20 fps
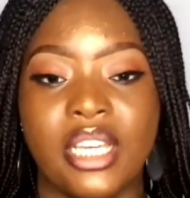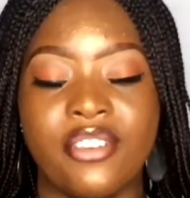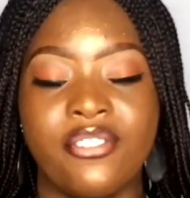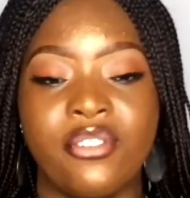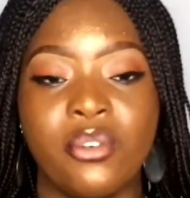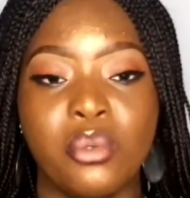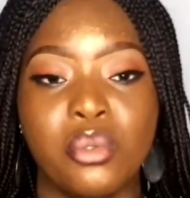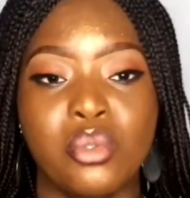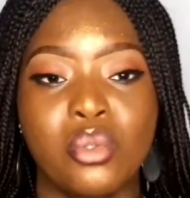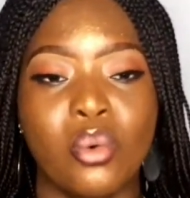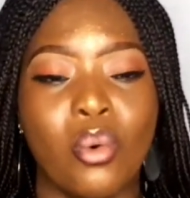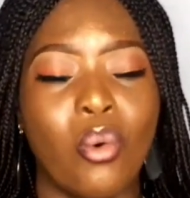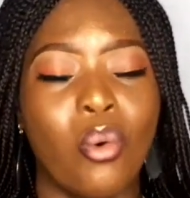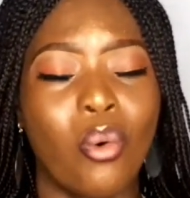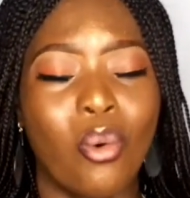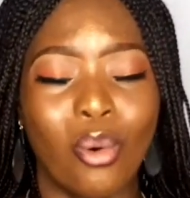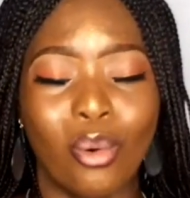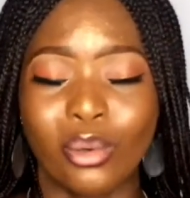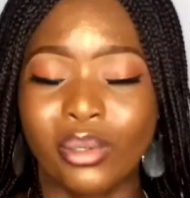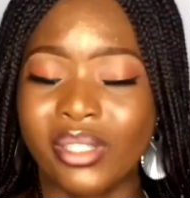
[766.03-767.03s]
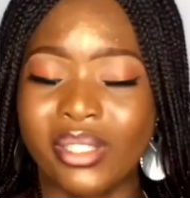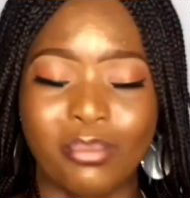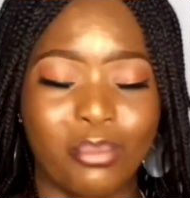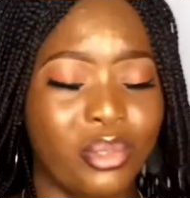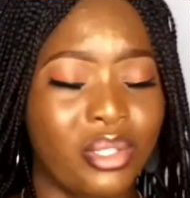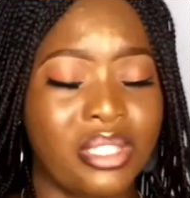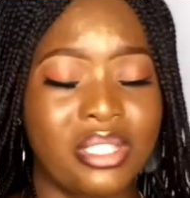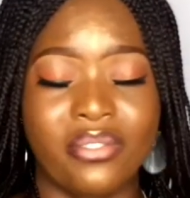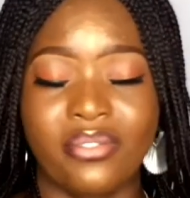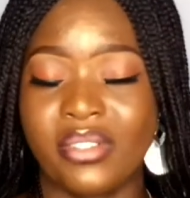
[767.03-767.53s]
I feel so
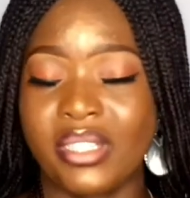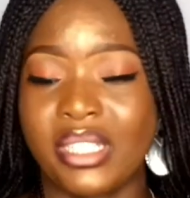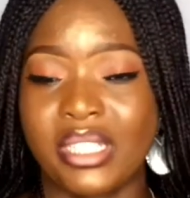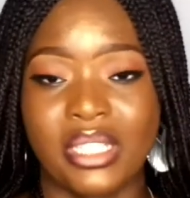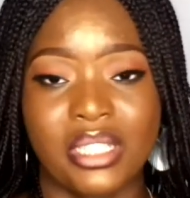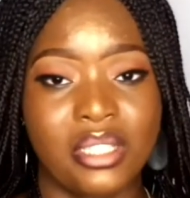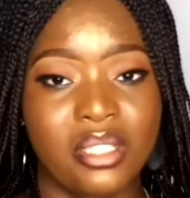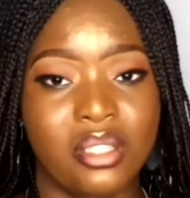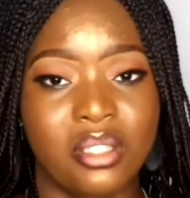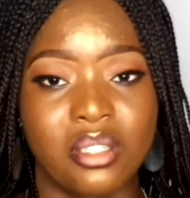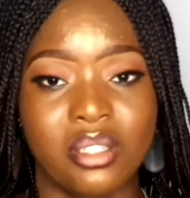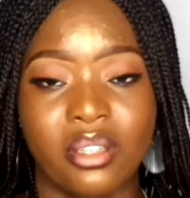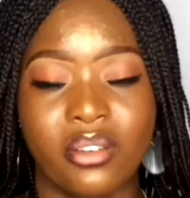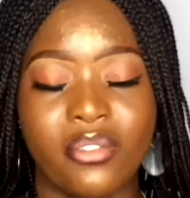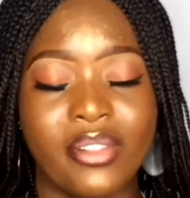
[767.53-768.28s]
unmotivated.